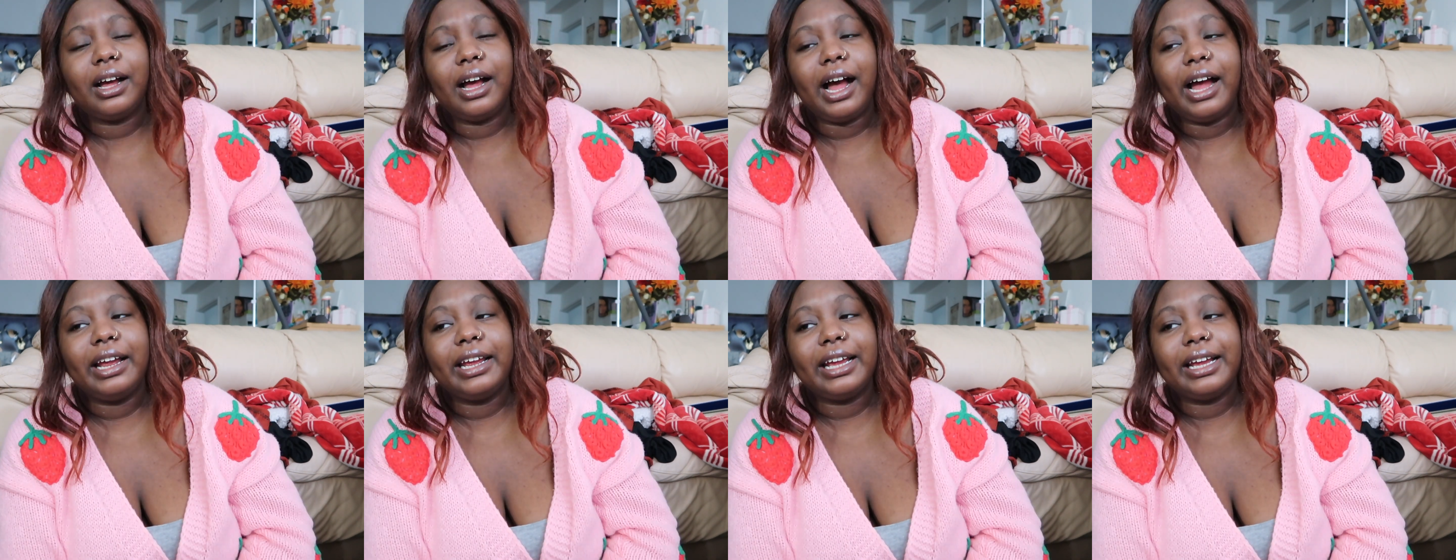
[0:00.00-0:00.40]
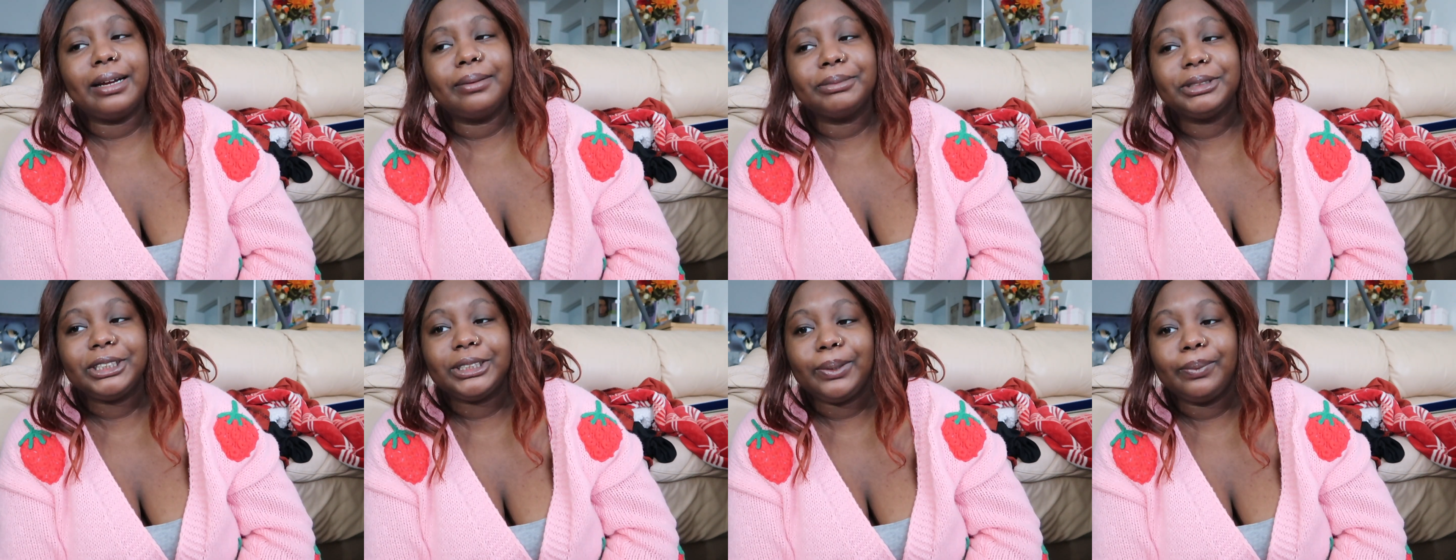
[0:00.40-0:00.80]
I
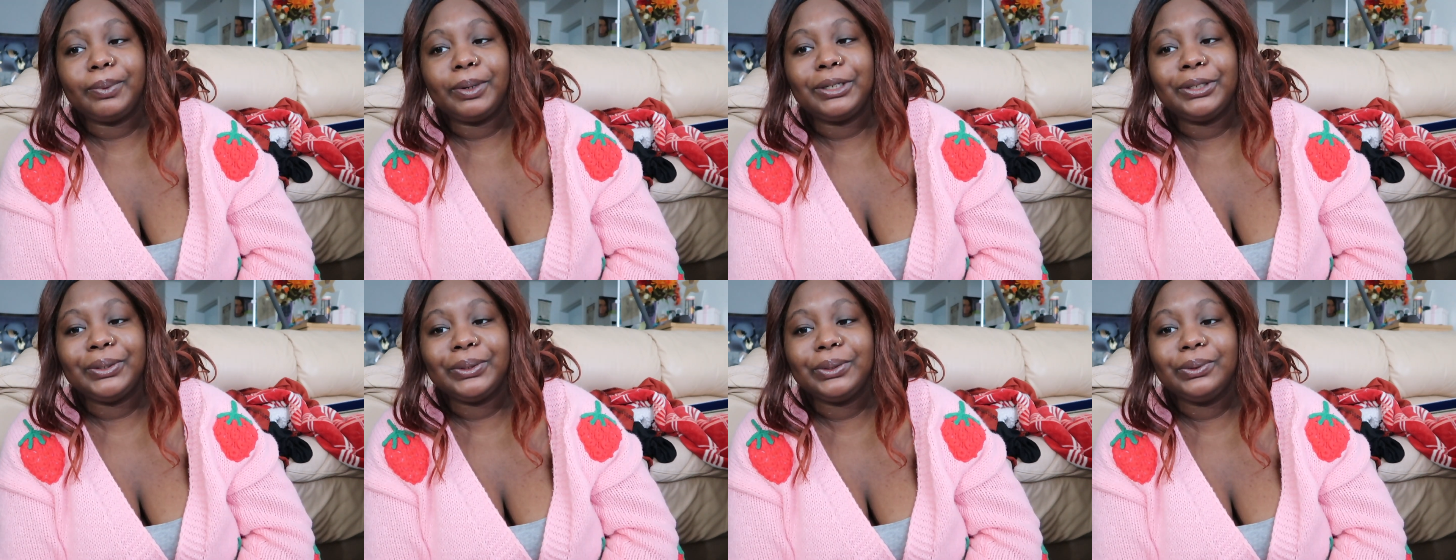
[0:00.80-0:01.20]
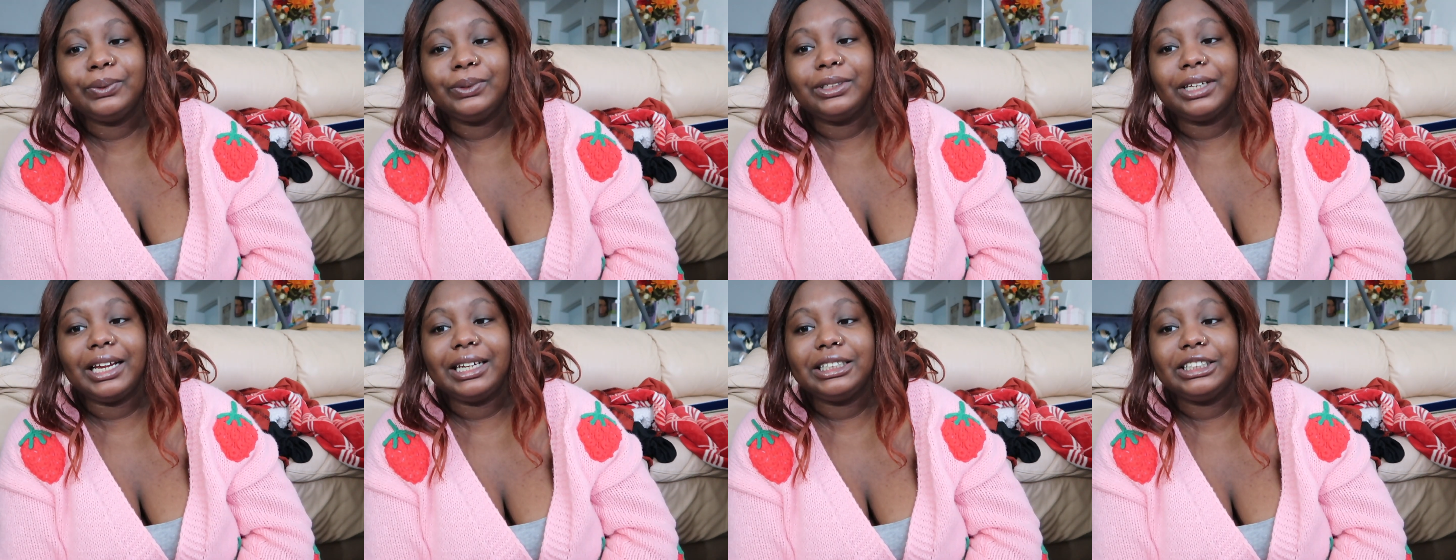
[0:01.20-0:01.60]
am someone who
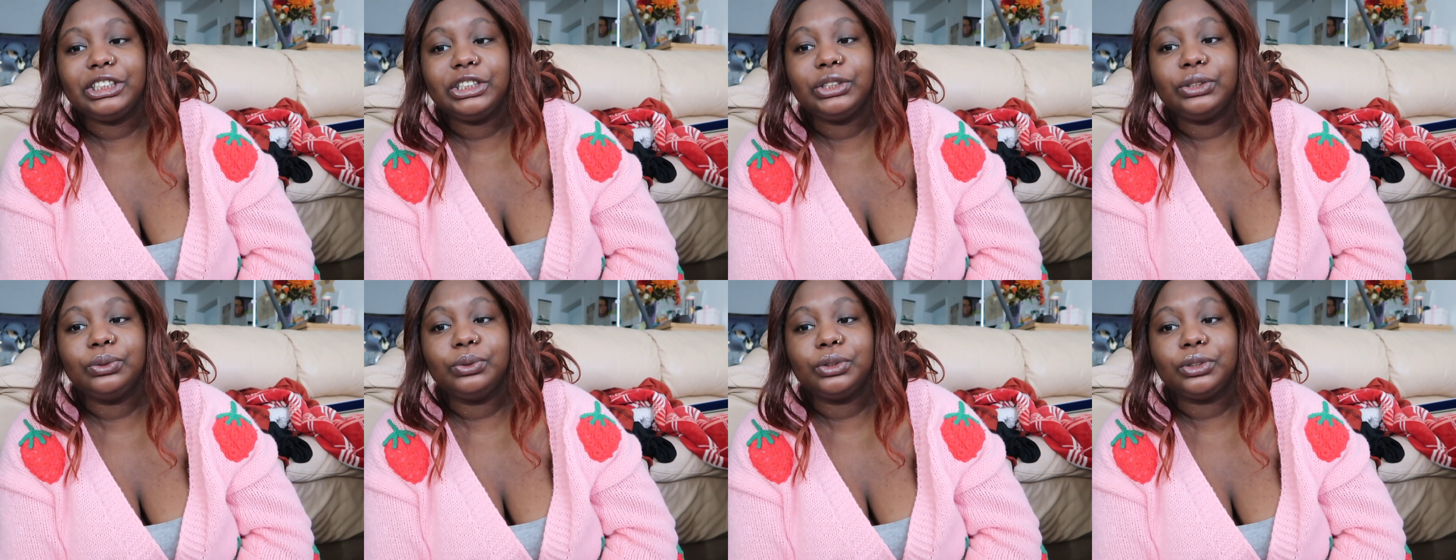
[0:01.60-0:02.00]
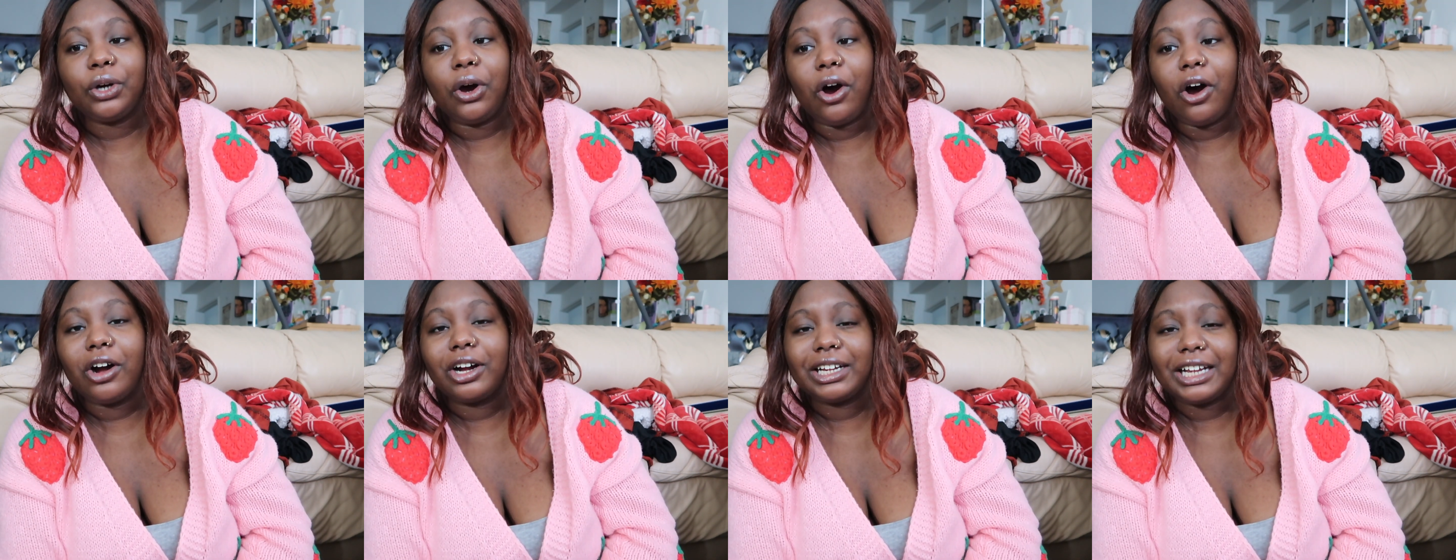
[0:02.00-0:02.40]
likes to
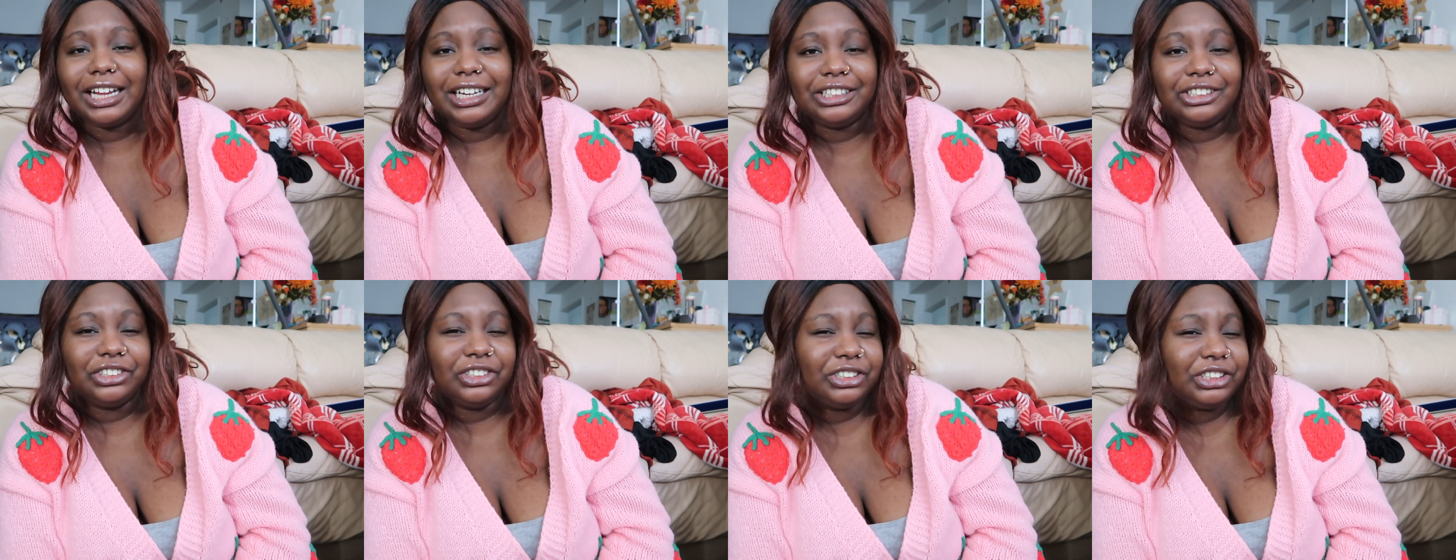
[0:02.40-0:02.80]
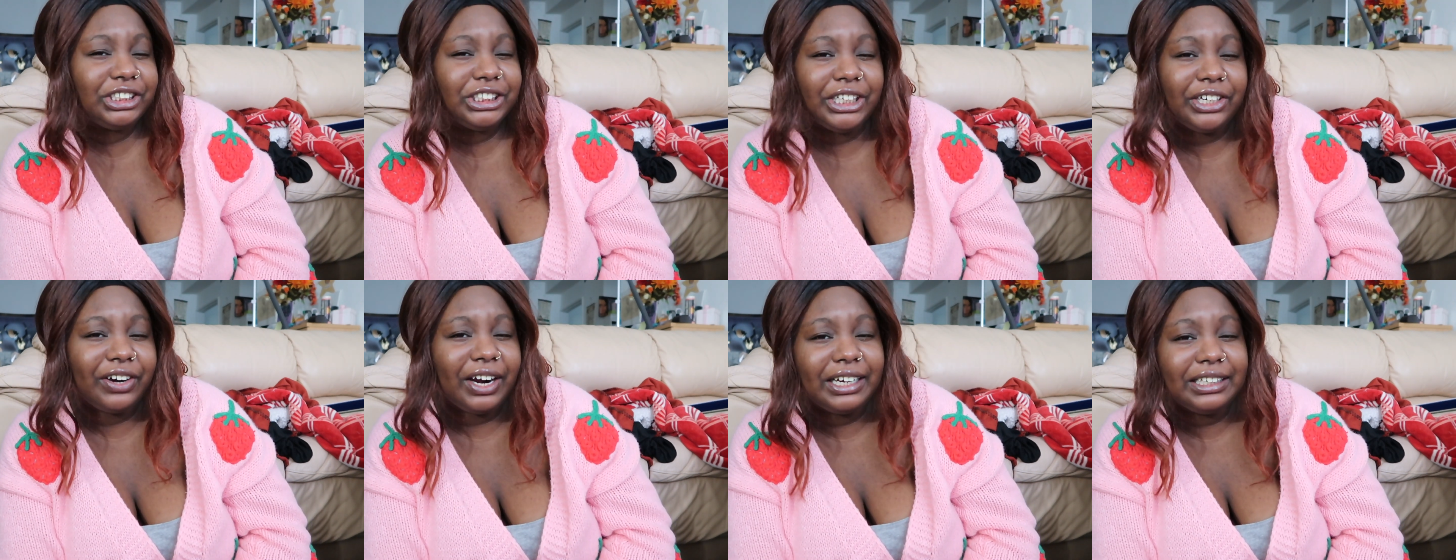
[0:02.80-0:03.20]
talk and
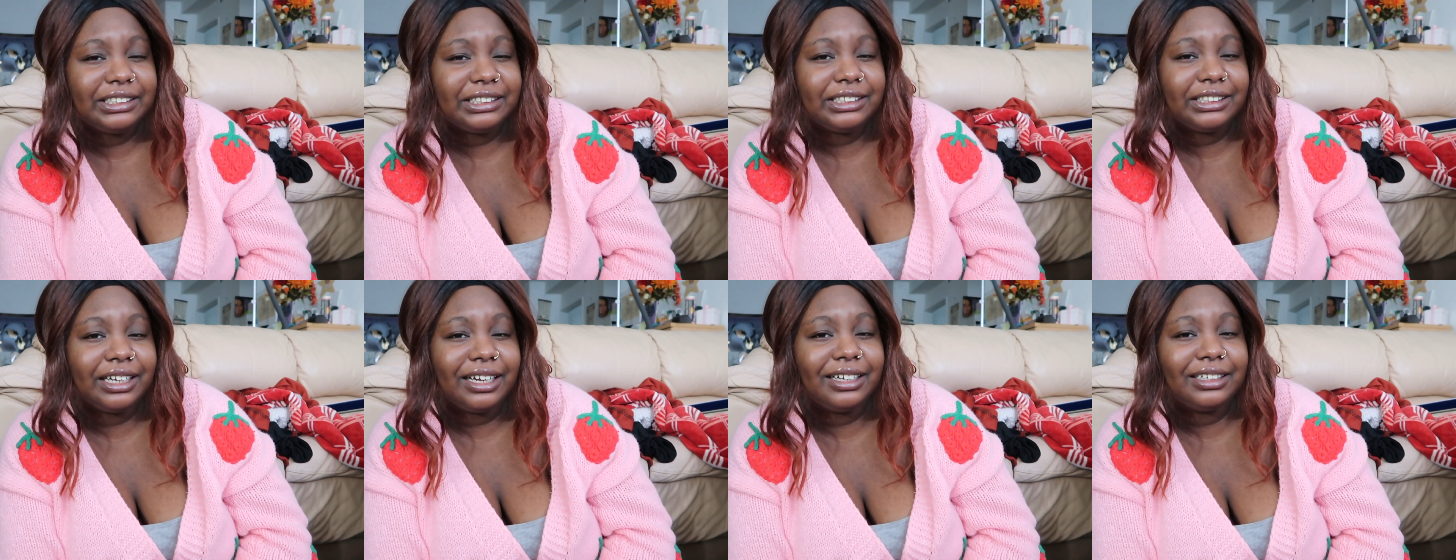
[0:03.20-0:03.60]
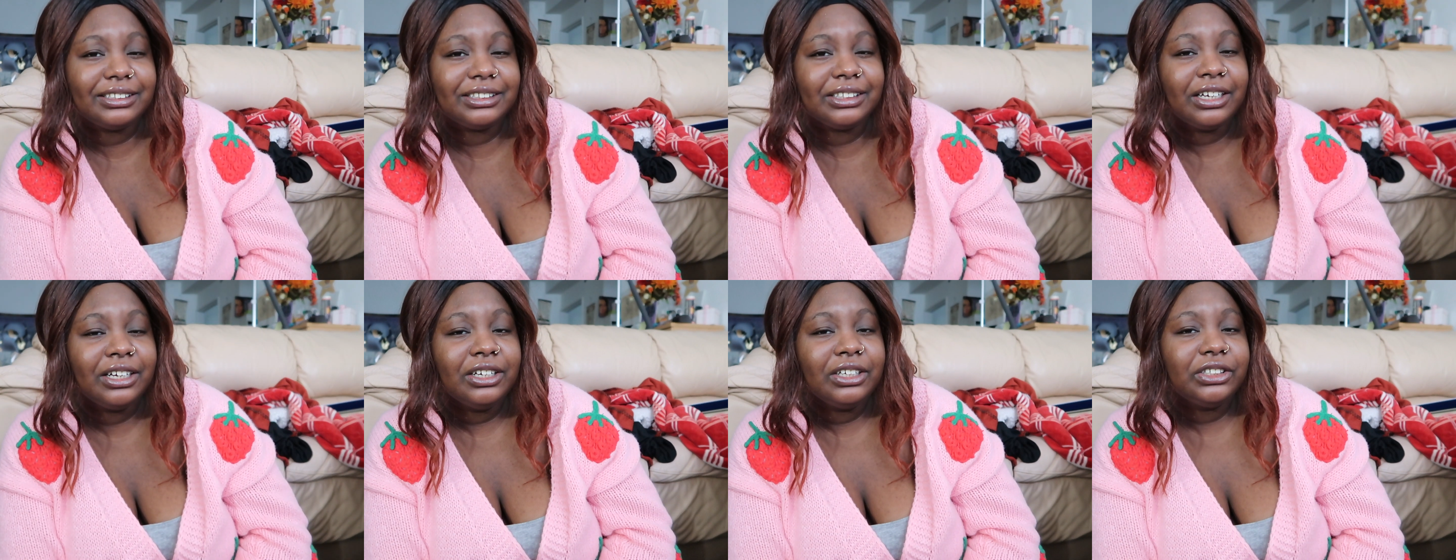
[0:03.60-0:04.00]
share ideas.